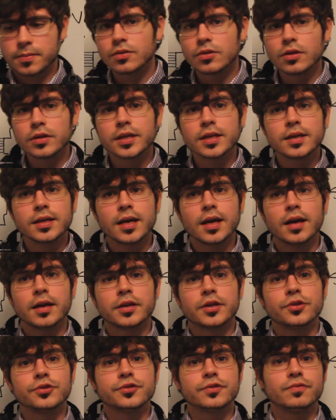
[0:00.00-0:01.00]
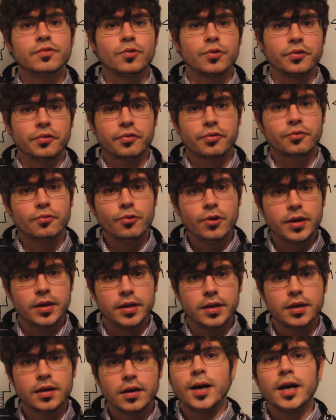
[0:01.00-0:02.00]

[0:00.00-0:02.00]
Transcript: Looking at Gears of War 3,